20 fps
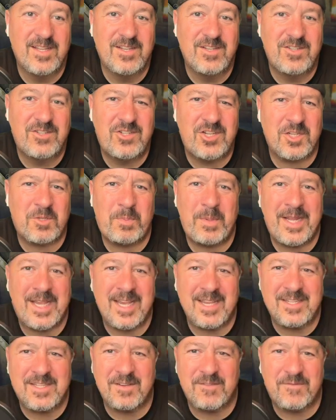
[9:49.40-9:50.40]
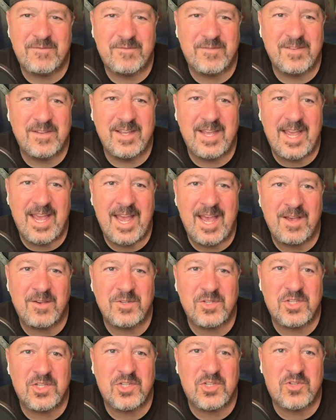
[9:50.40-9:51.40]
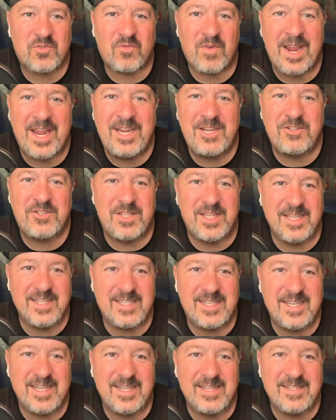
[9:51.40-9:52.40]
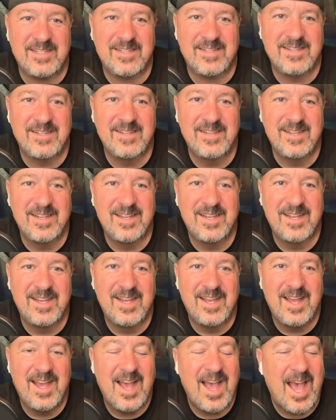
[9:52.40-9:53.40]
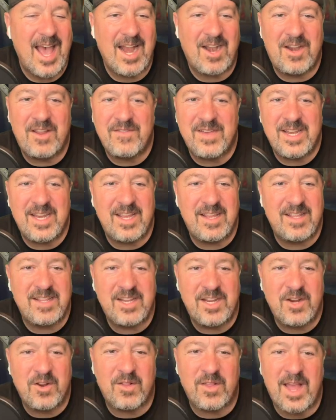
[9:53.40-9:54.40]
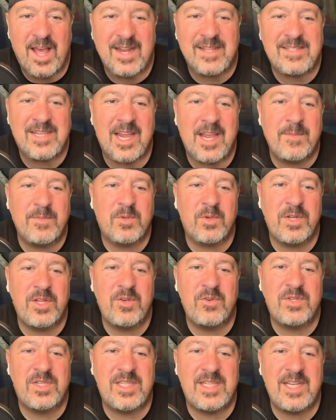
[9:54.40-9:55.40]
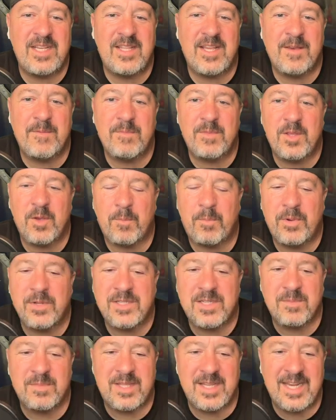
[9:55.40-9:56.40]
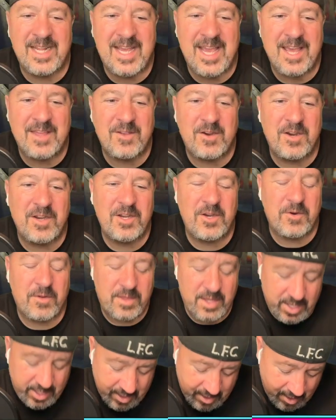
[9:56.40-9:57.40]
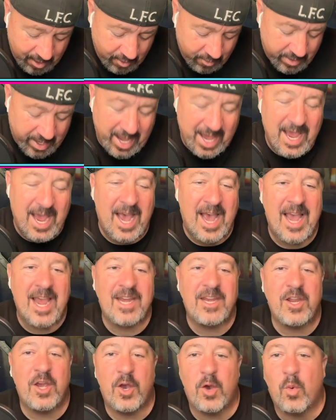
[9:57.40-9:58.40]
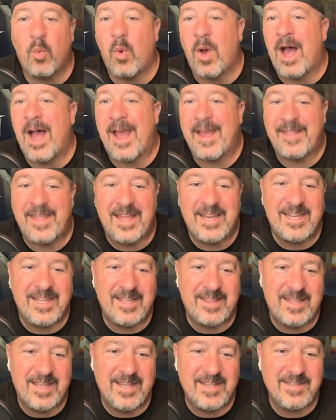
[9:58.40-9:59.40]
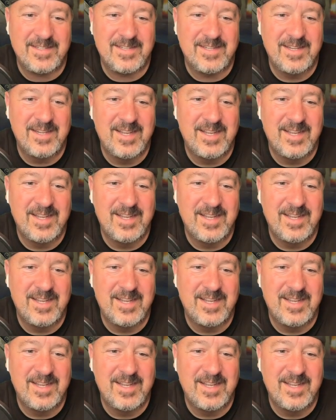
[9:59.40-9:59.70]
Just because of how strange this is. I don't even, a lot of times when you see them, they'll put something together and you're thinking, okay, I know why they did this.